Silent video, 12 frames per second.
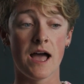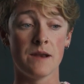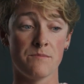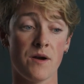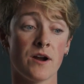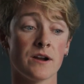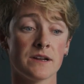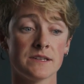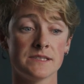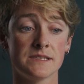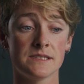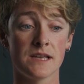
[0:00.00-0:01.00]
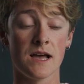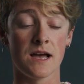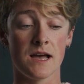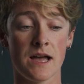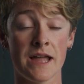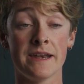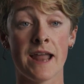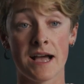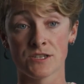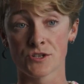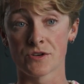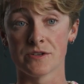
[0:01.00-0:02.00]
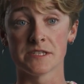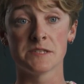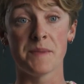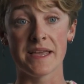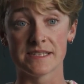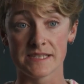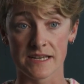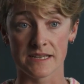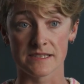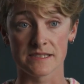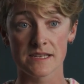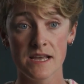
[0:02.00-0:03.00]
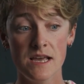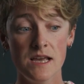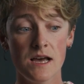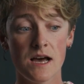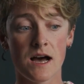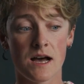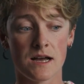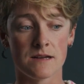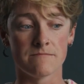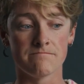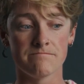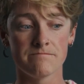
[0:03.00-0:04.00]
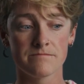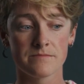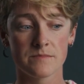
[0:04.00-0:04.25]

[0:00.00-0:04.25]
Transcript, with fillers: and parks uh, and natural spaces um,